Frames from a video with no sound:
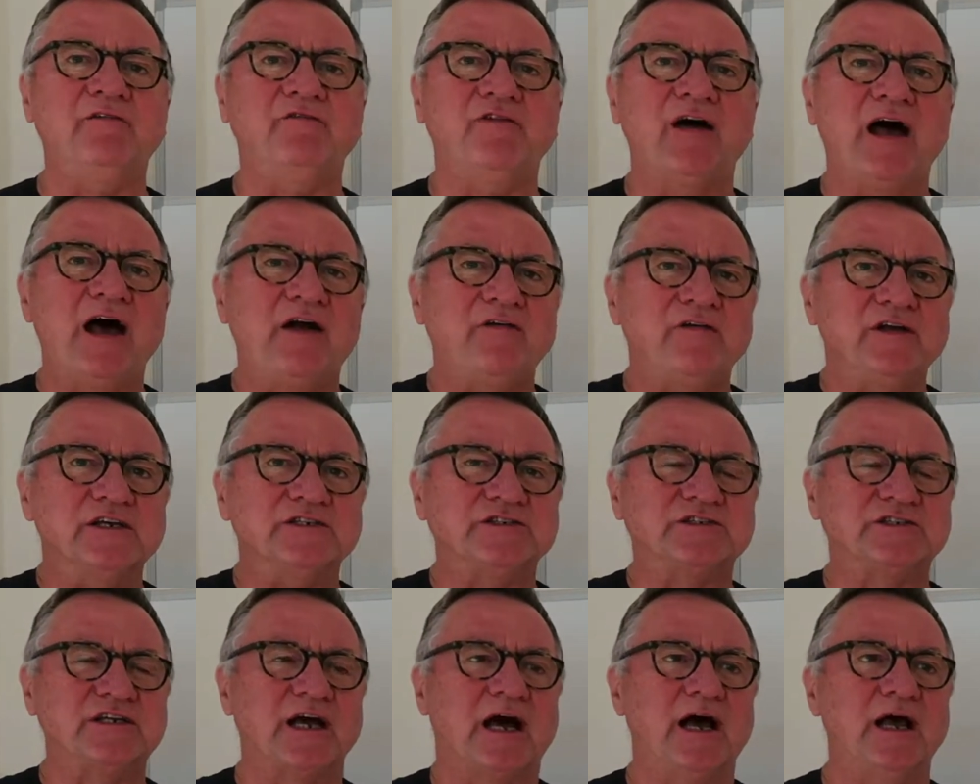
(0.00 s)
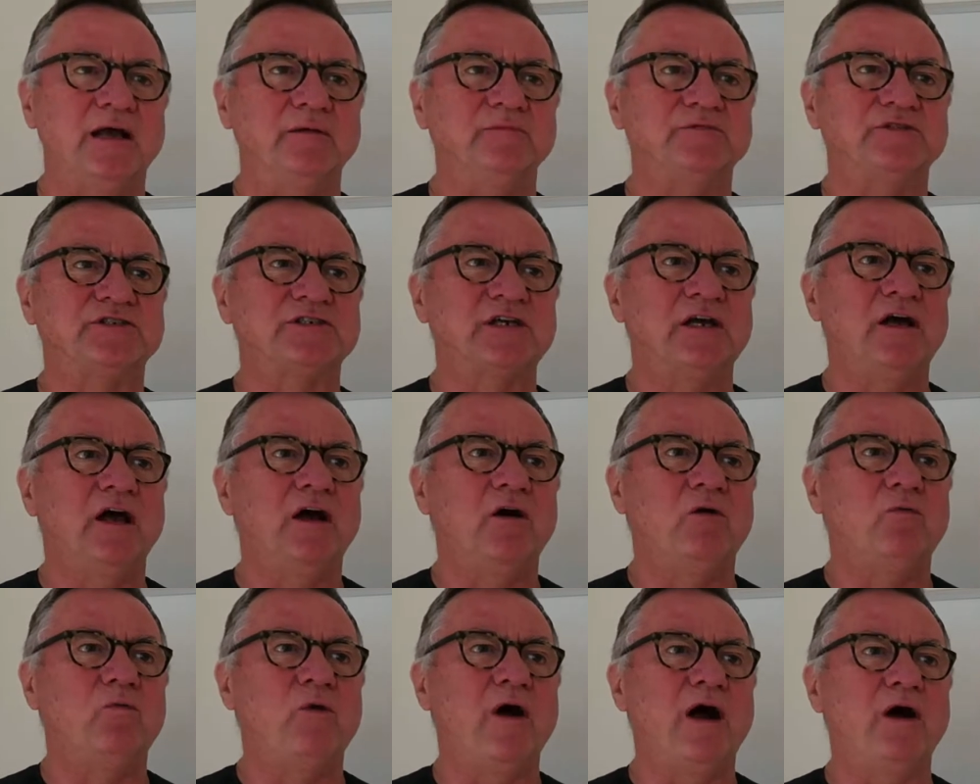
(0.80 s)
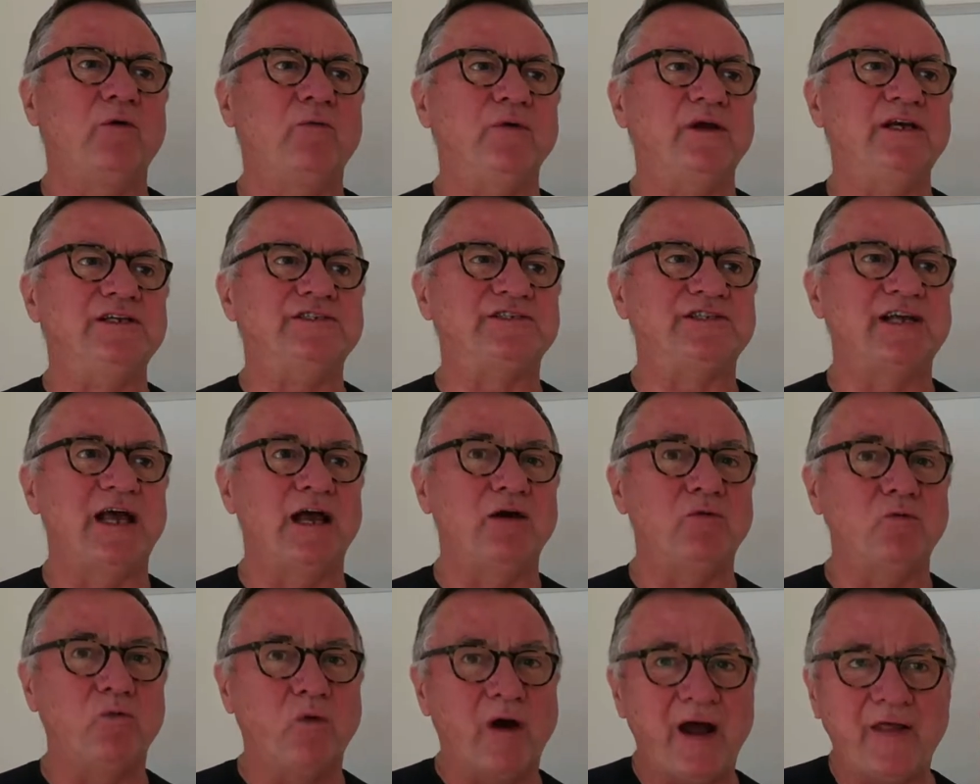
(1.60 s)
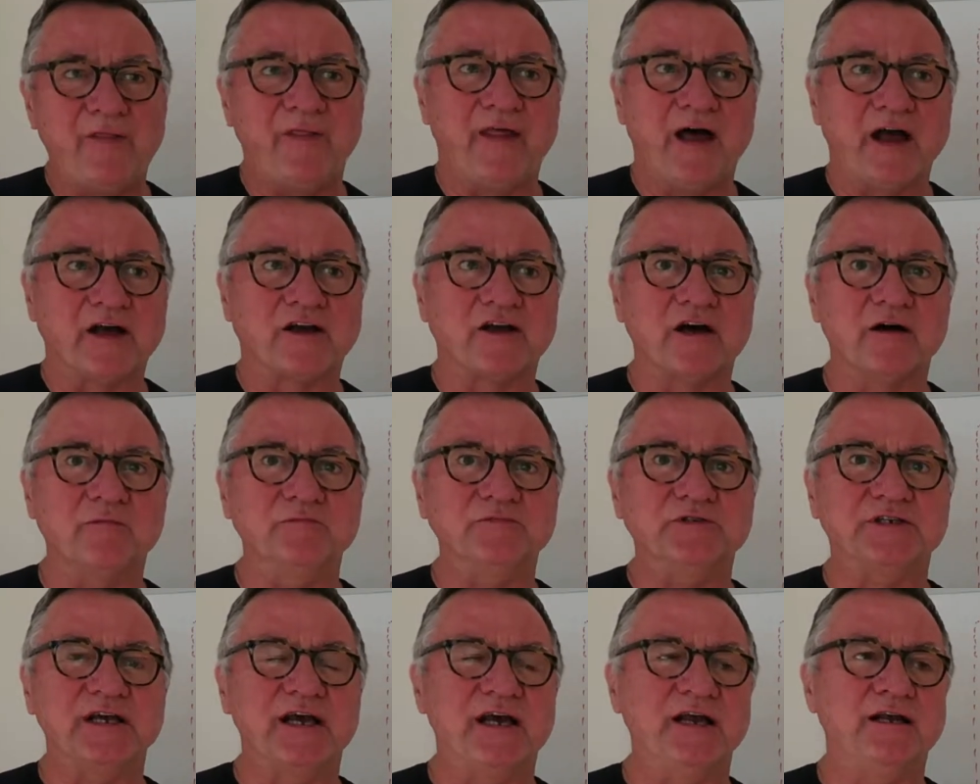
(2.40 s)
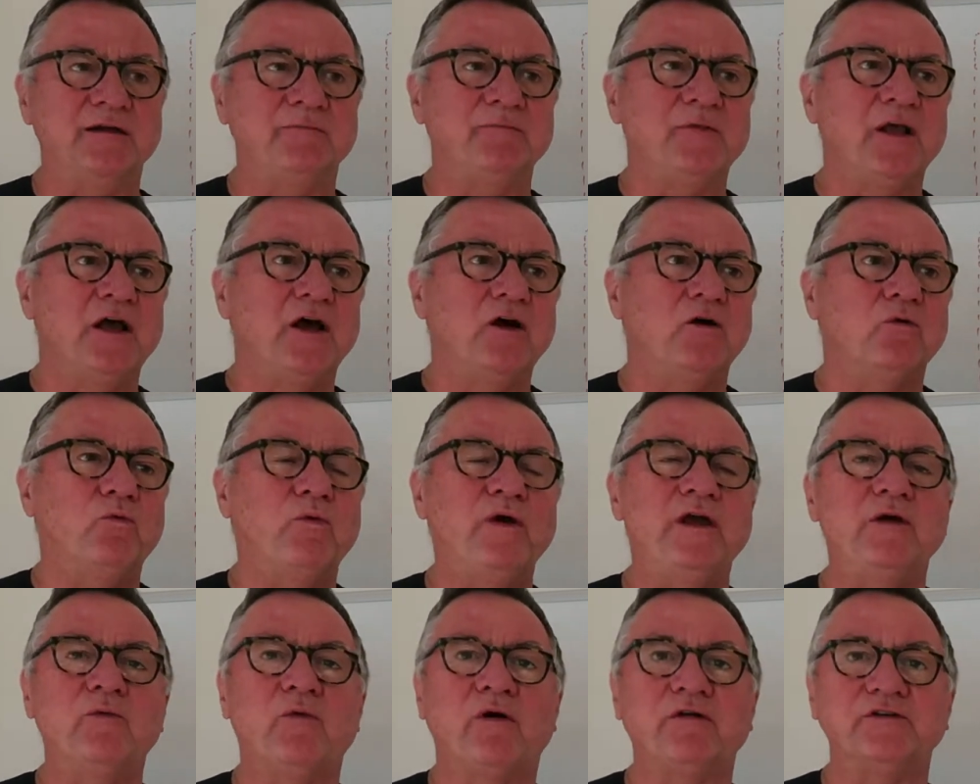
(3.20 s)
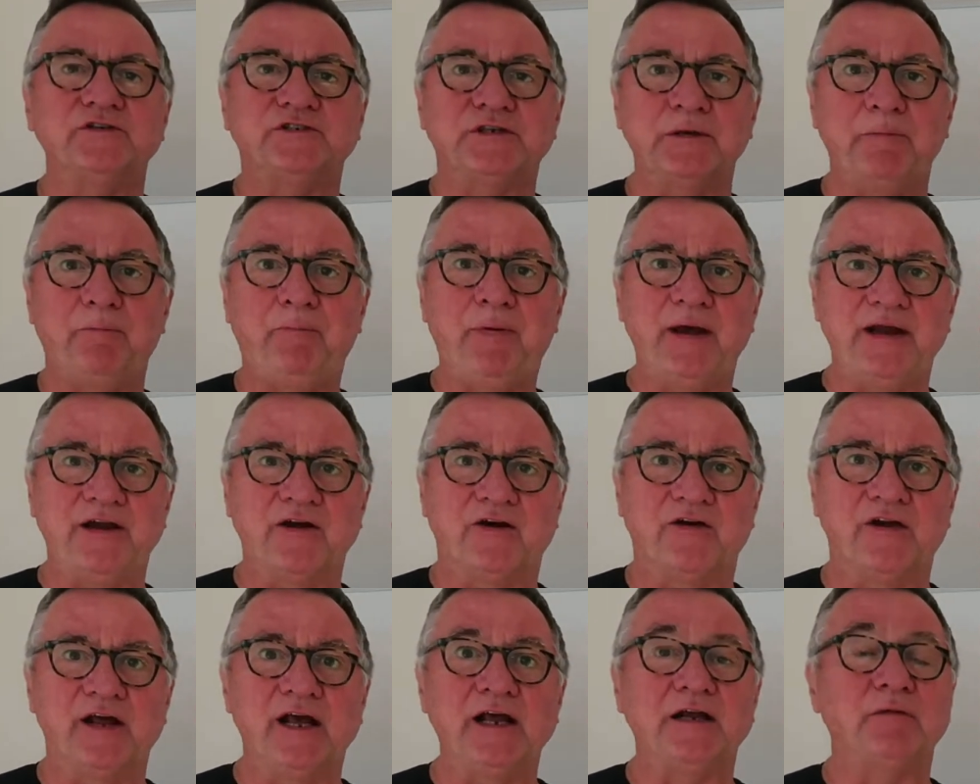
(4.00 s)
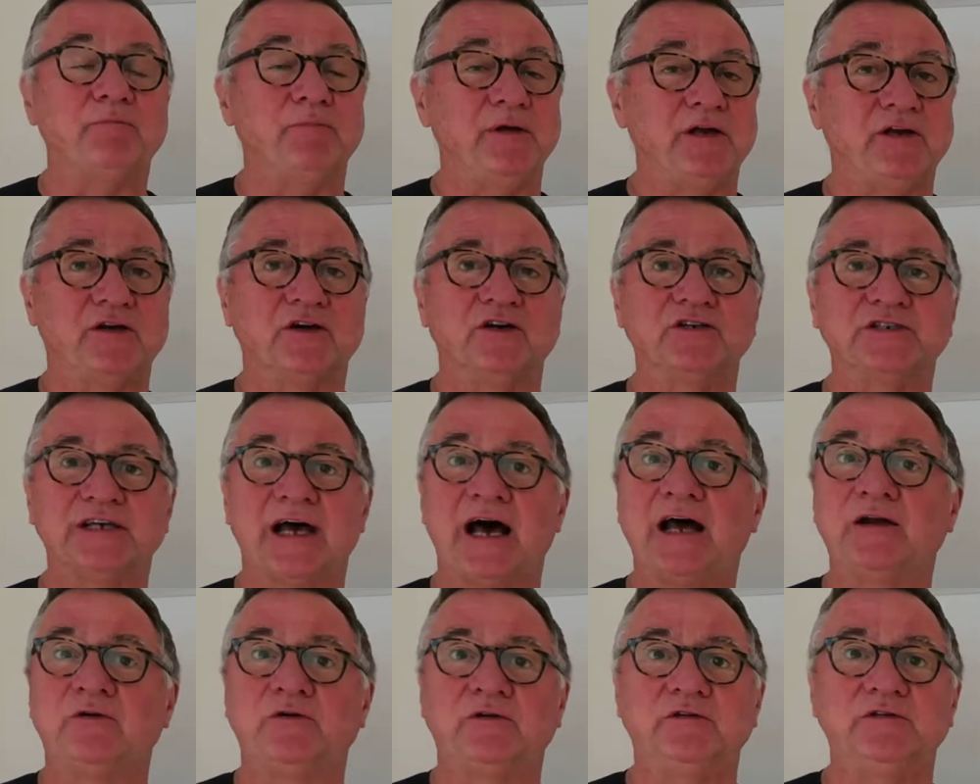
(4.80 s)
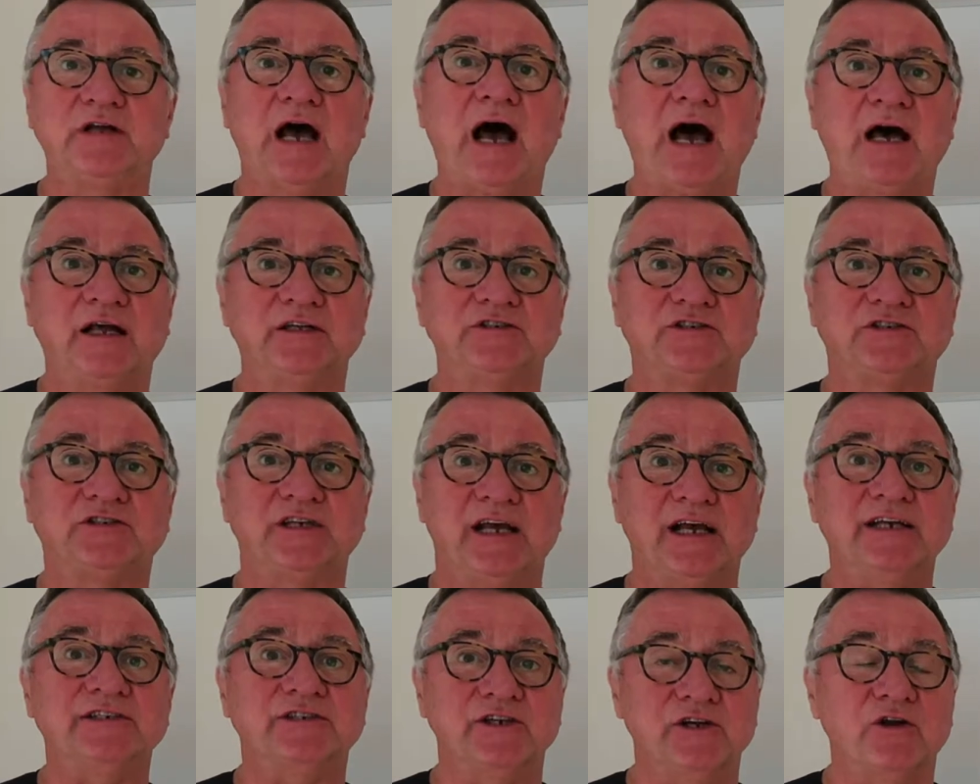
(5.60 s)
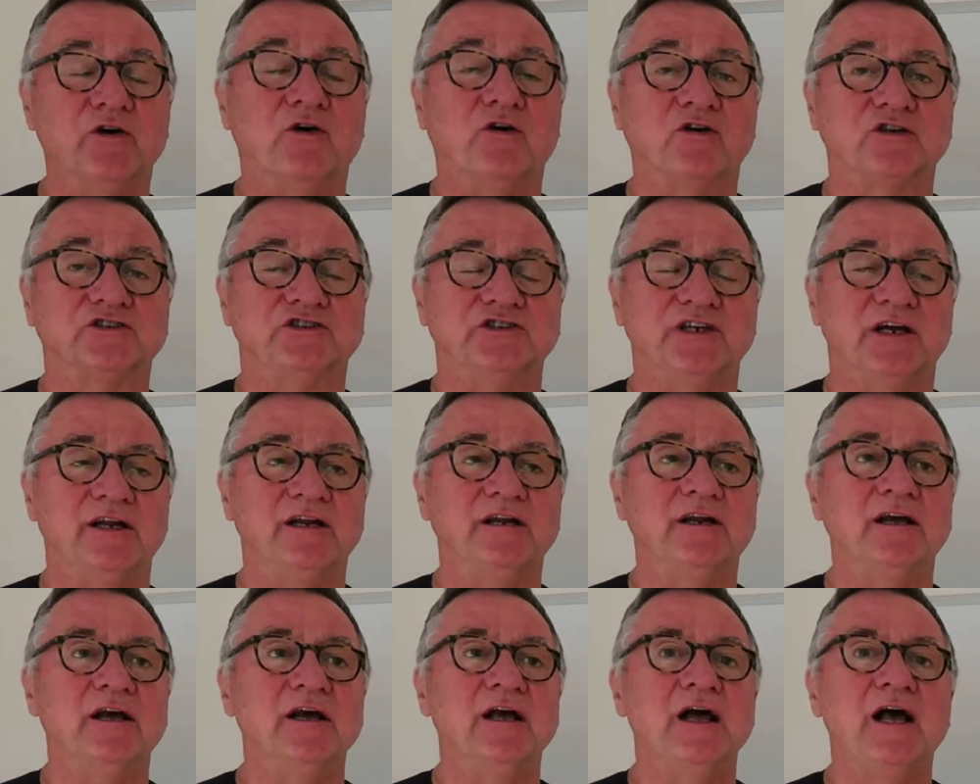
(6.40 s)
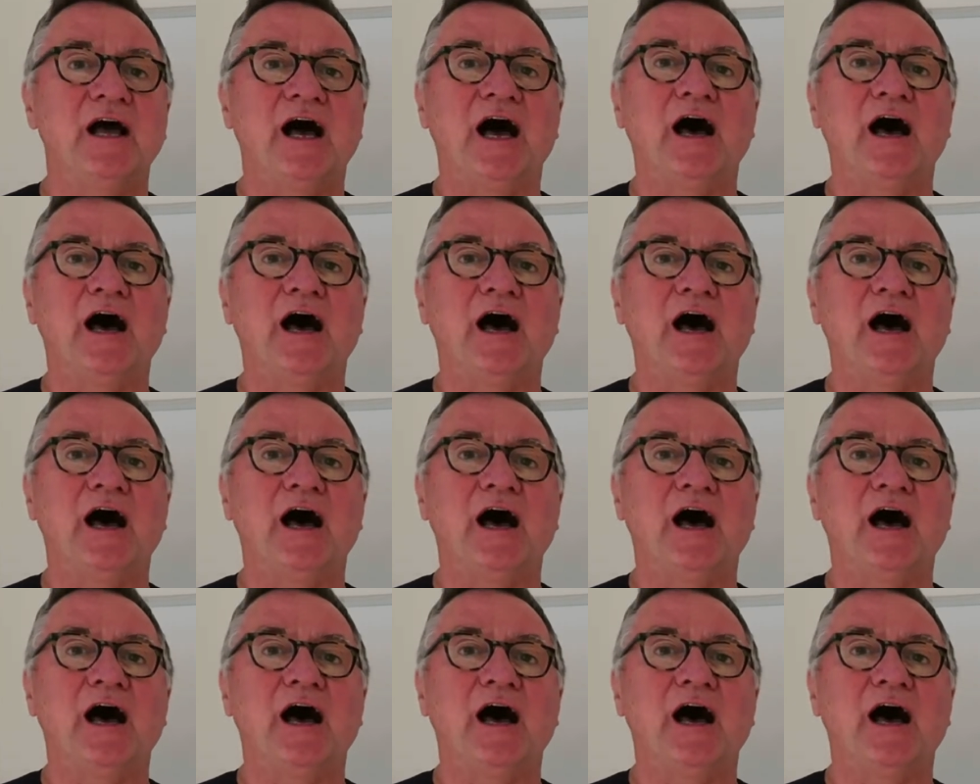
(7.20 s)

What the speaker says: various types, where we say when that comes in, we want to bid on it because ads is an auction,